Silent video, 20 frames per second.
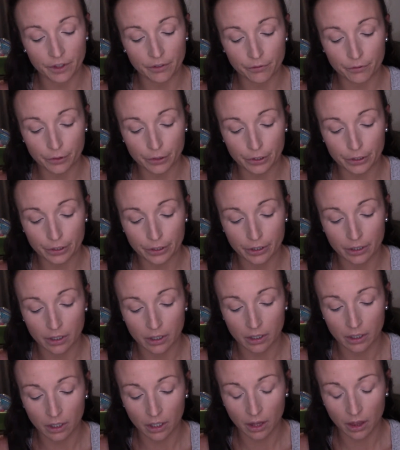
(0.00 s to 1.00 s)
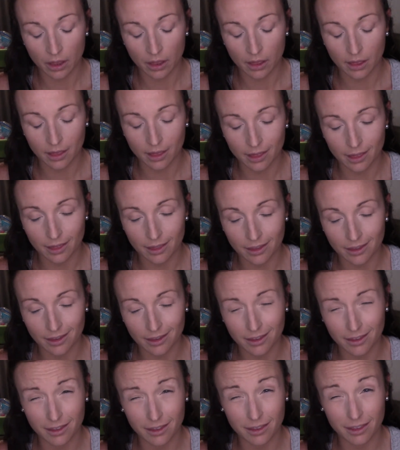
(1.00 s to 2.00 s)
For
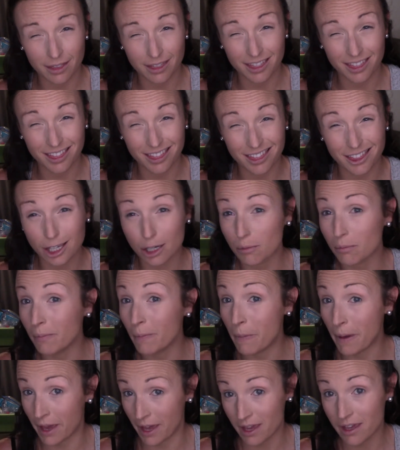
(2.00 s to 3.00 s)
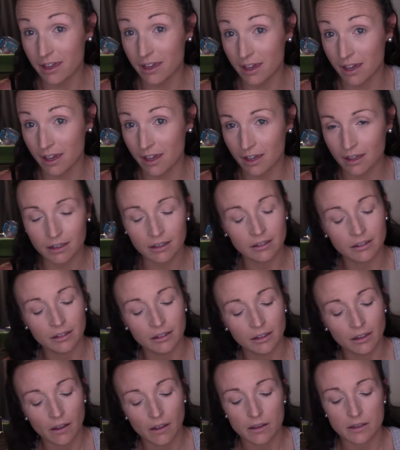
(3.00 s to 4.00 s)
the baking,
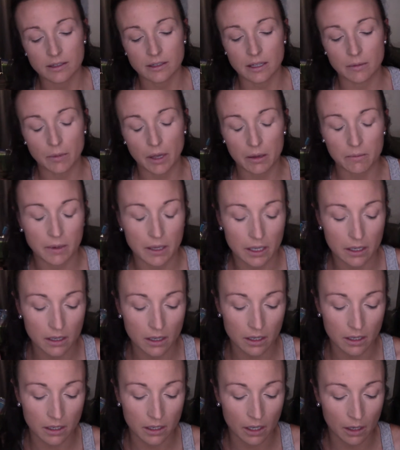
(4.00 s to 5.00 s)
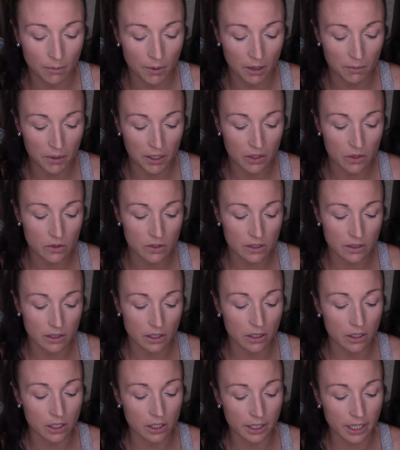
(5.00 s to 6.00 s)
semi-baking, I'm going to be using the
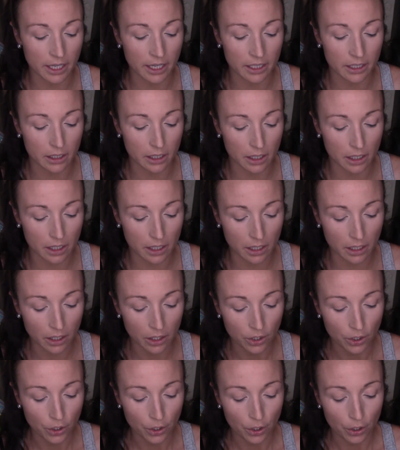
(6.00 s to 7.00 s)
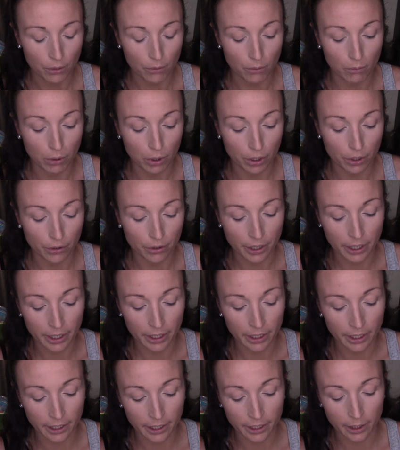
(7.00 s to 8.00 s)
Hard Candy
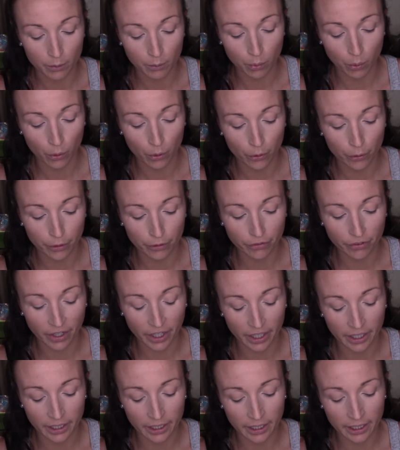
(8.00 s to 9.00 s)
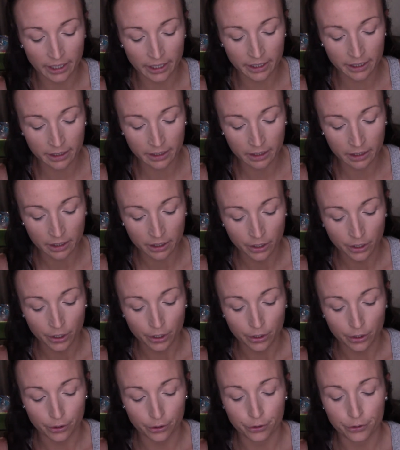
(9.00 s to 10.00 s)
Blurring and Pore Refining
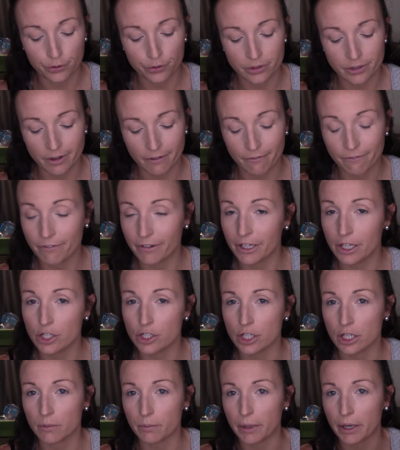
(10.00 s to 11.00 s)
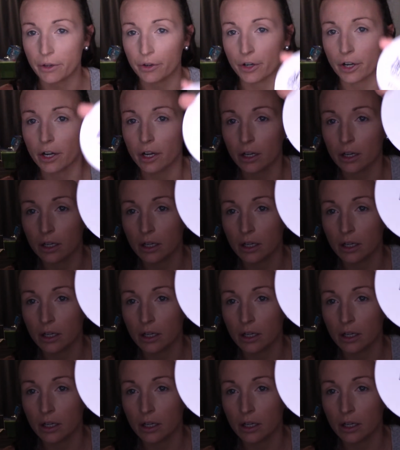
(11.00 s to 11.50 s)
Loose Finishing Powder.